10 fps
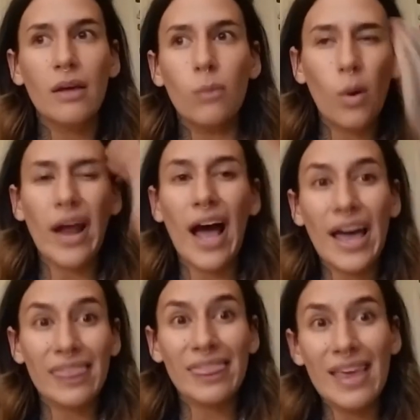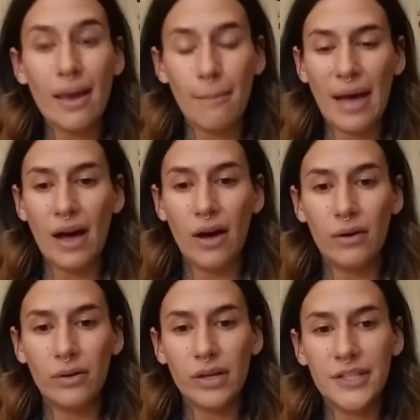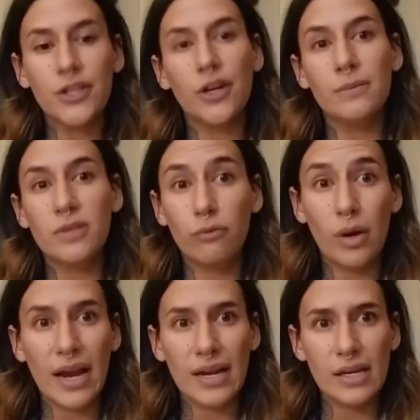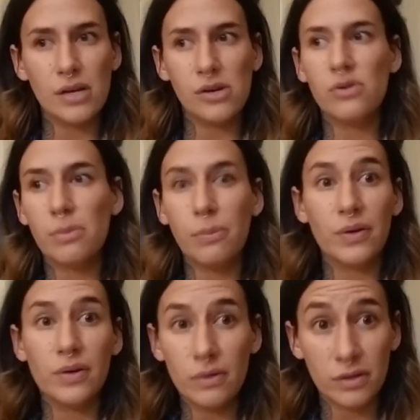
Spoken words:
what I think about in terms of what I need to do to